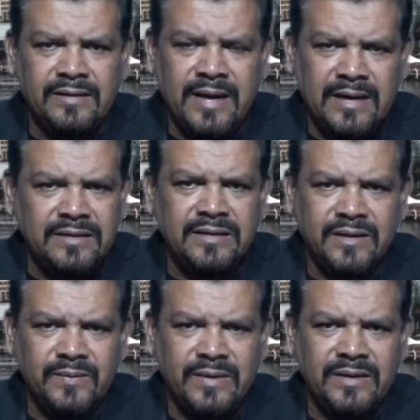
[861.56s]
the
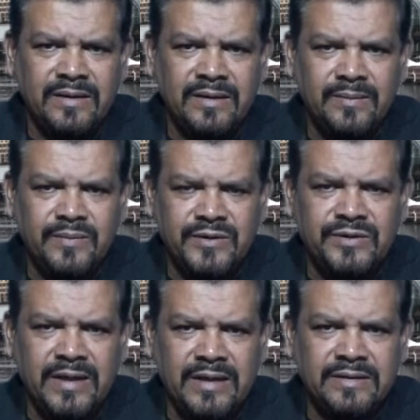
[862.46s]
editor will
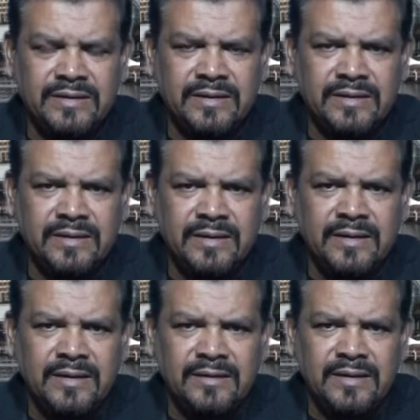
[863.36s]
appreciate
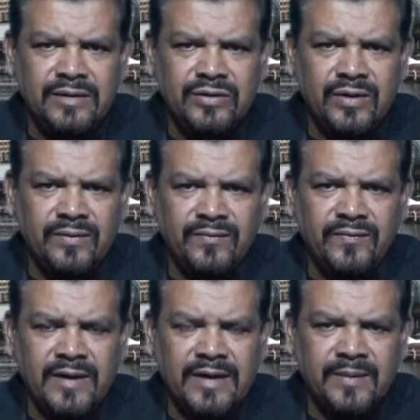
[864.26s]
that you
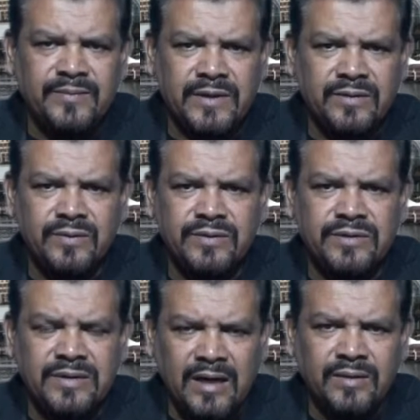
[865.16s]
have captured good
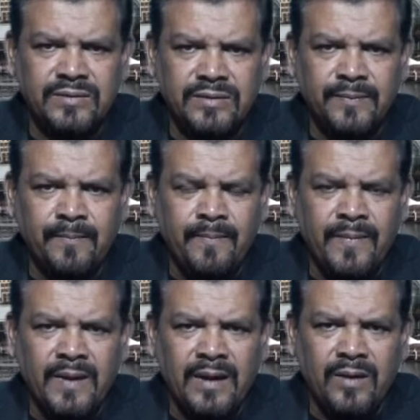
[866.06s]
sound
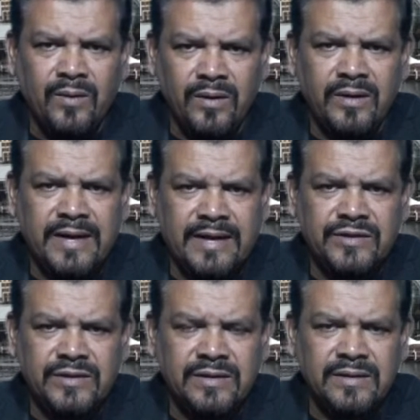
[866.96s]
on
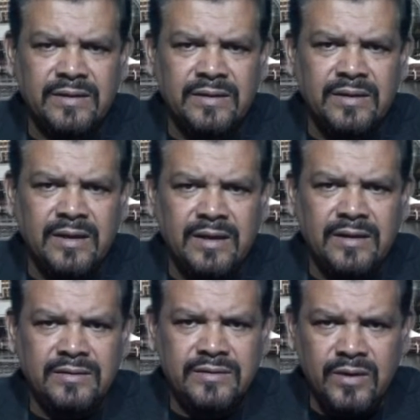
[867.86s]
location.
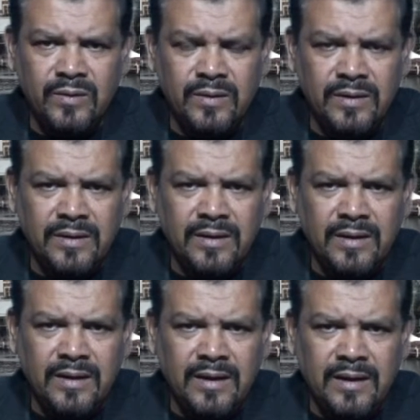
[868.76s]
So
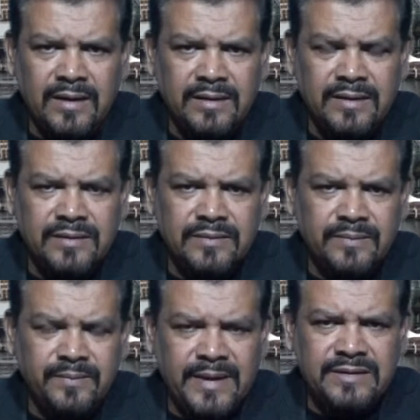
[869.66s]
this
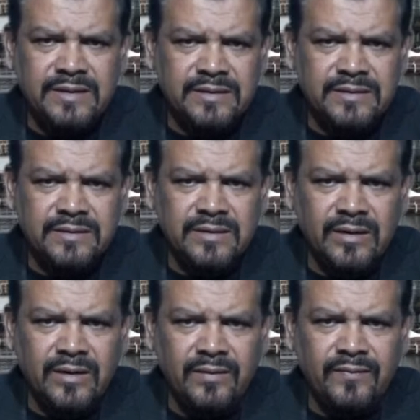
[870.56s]
basics
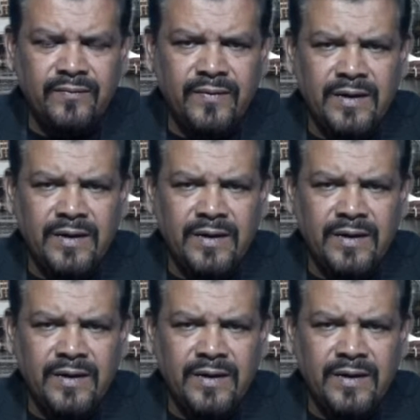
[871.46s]
of